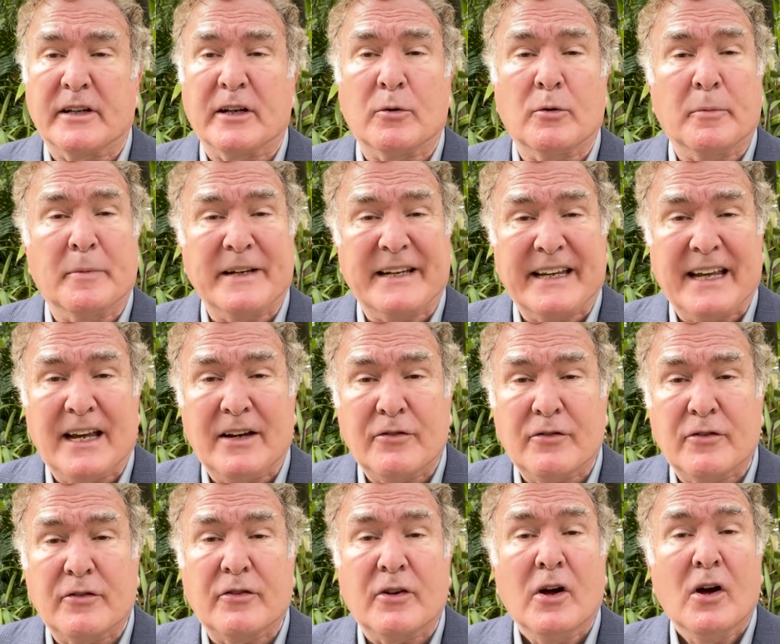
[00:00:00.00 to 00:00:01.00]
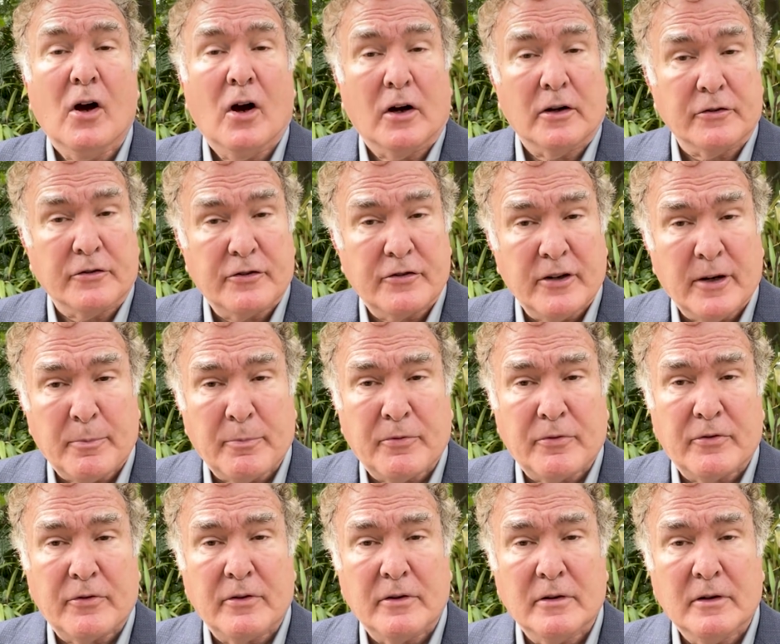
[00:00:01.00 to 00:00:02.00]
there will be cases on
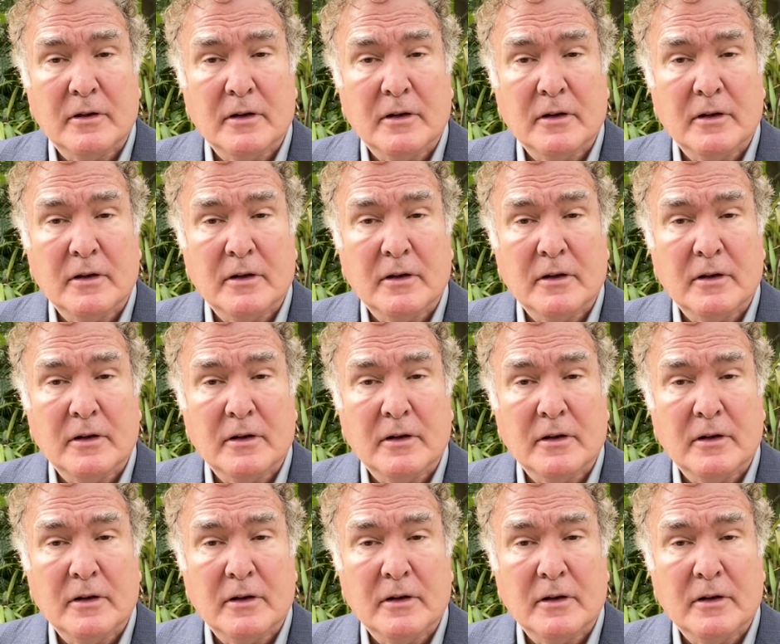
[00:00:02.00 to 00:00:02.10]
ships,